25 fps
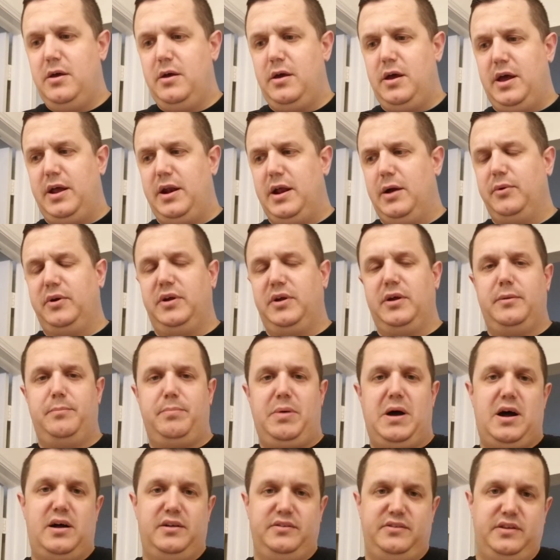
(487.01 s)
And I would get
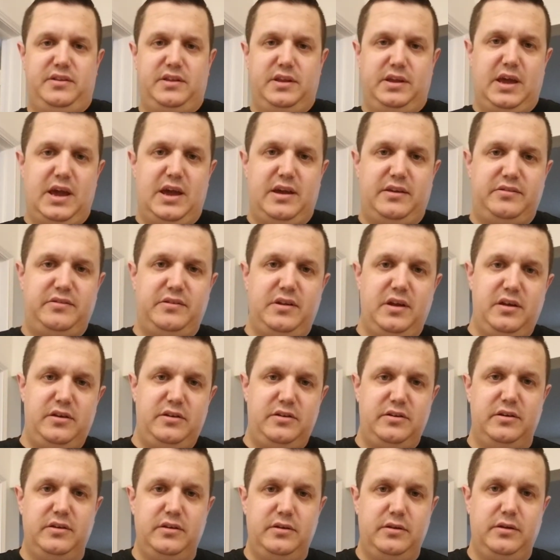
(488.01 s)
pods at the gas
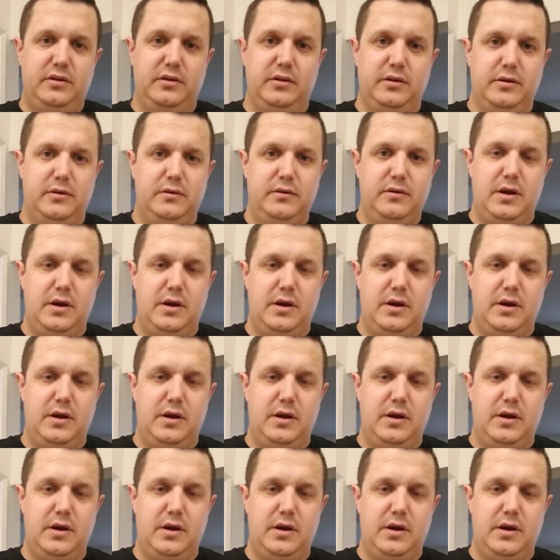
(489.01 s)
station, you know.